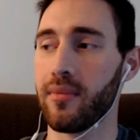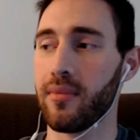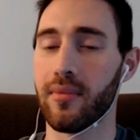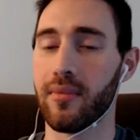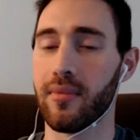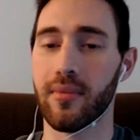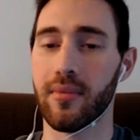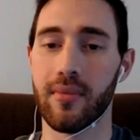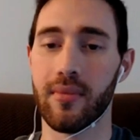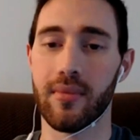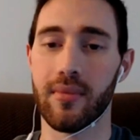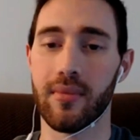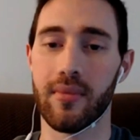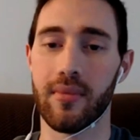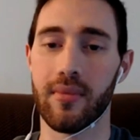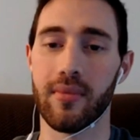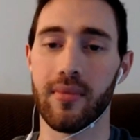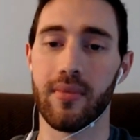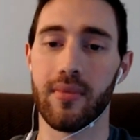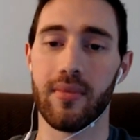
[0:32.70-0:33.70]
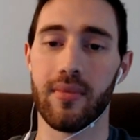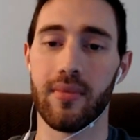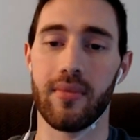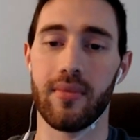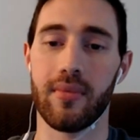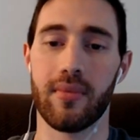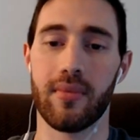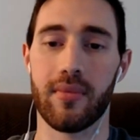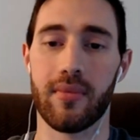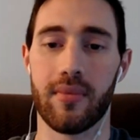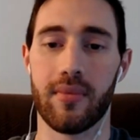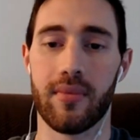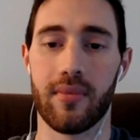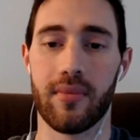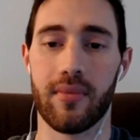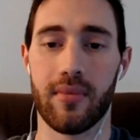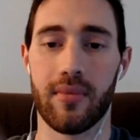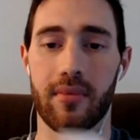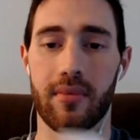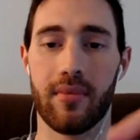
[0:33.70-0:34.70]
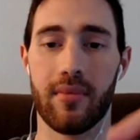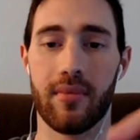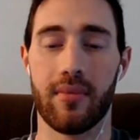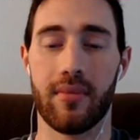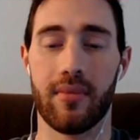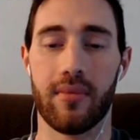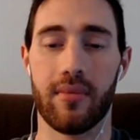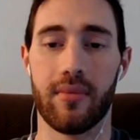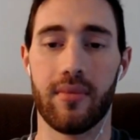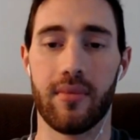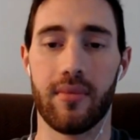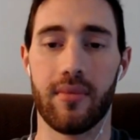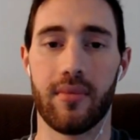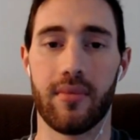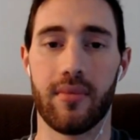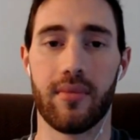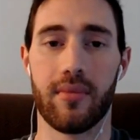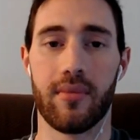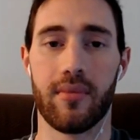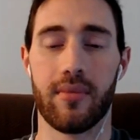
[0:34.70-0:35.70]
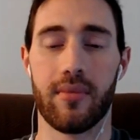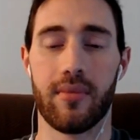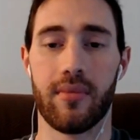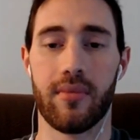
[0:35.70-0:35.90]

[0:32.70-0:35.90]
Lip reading: This person isn't speaking.